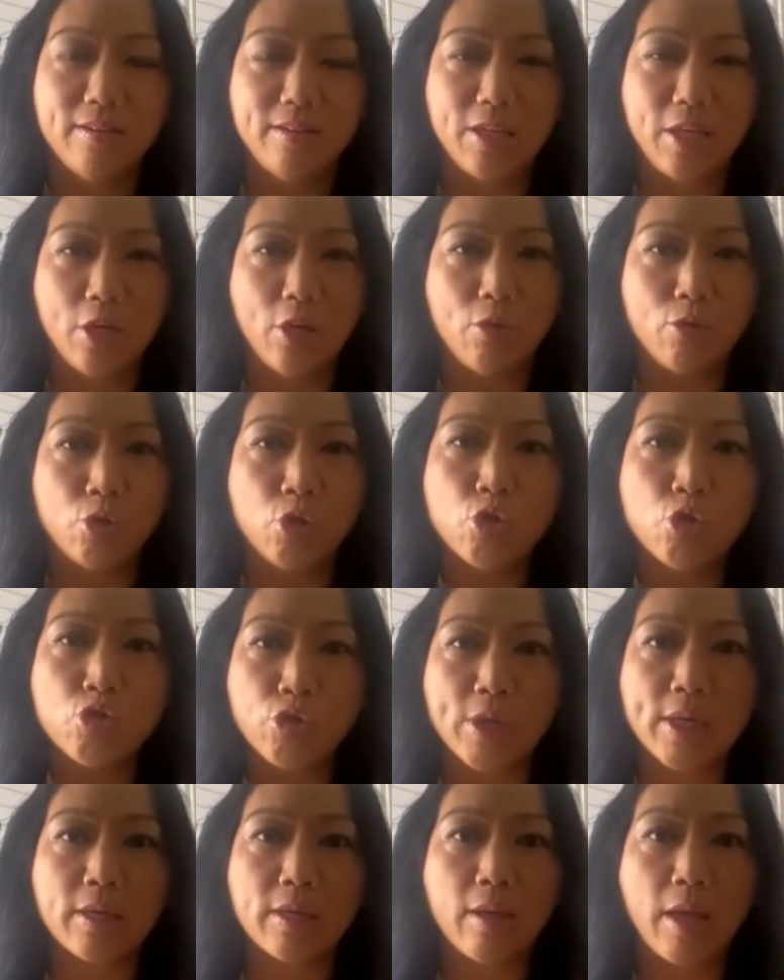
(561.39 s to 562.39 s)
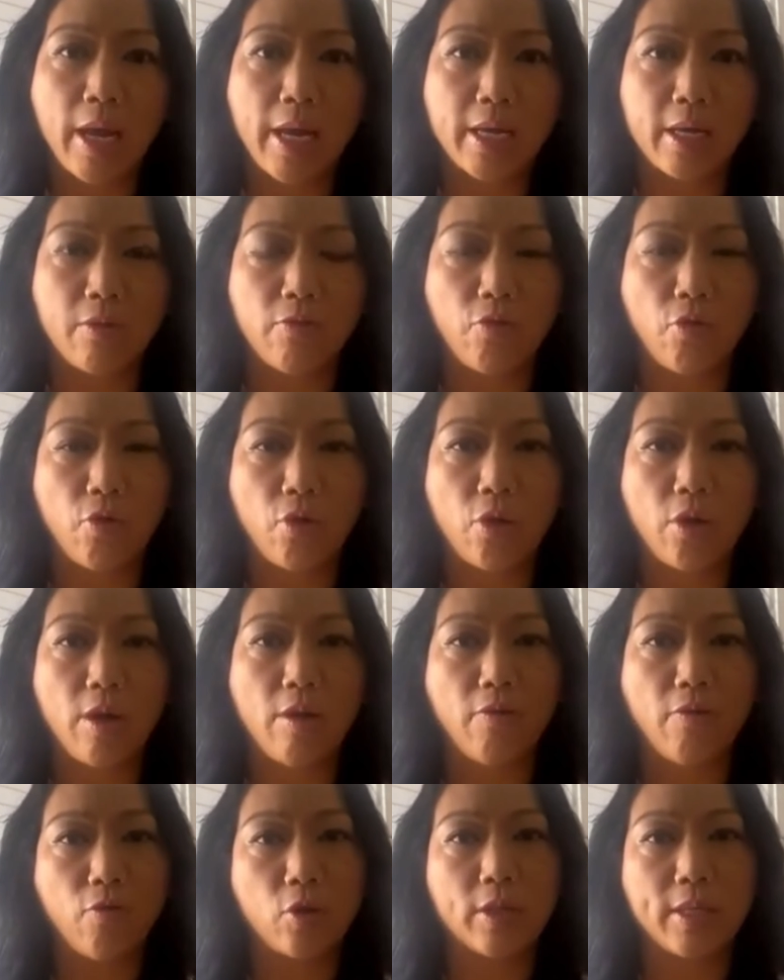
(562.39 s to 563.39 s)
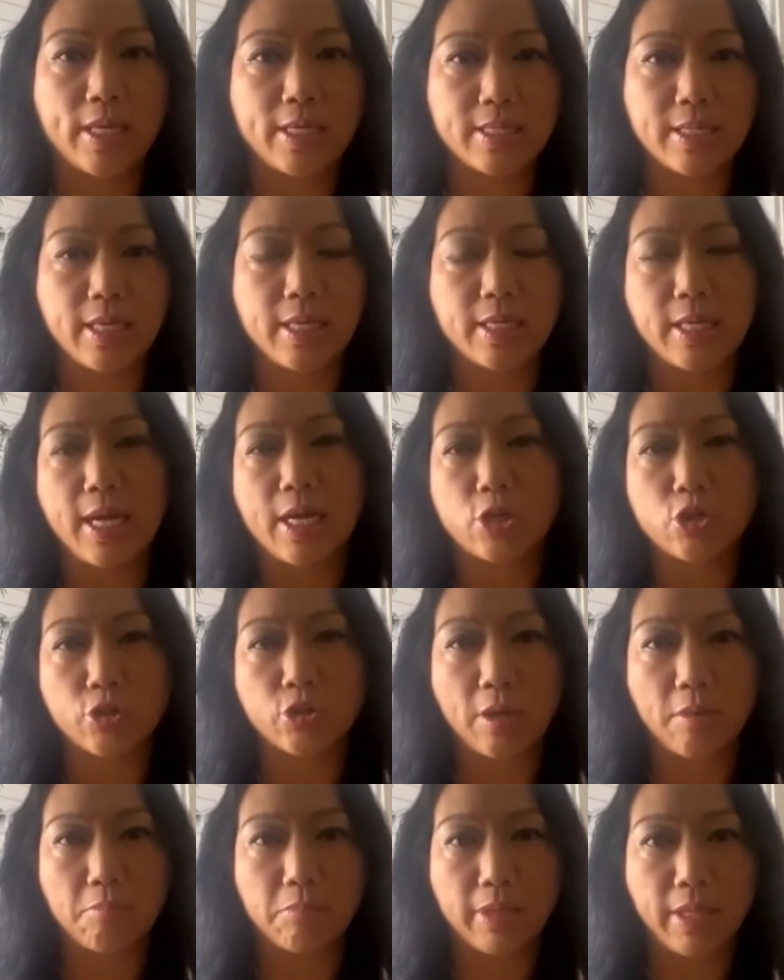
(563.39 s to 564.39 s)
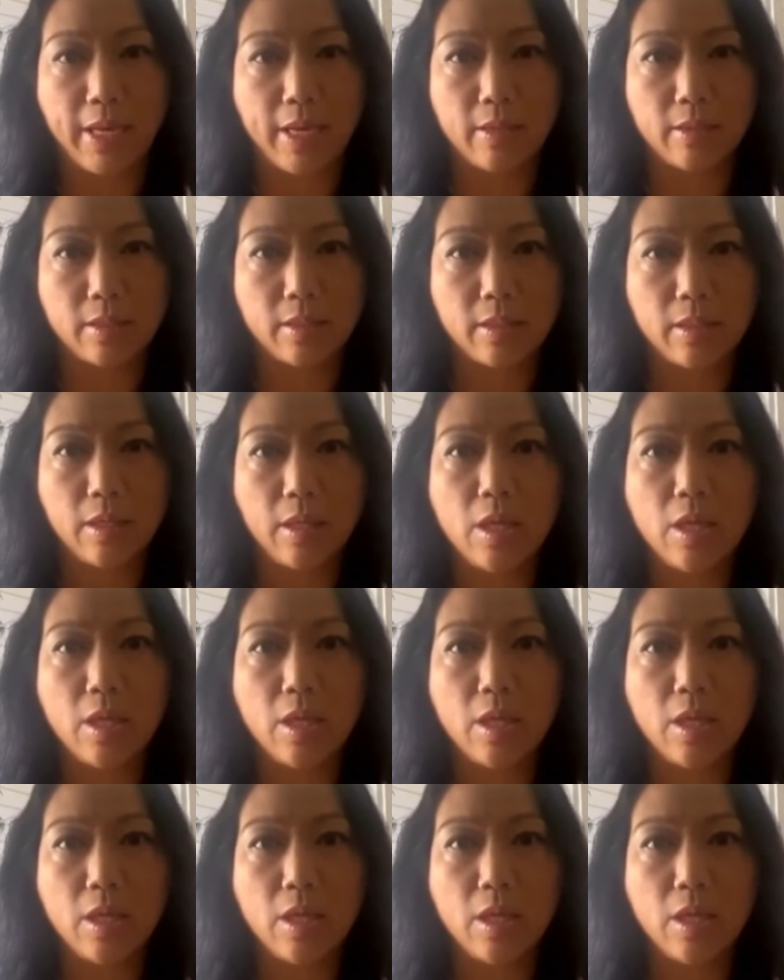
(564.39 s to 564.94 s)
nutrient lining for a fertilized egg to actually implant.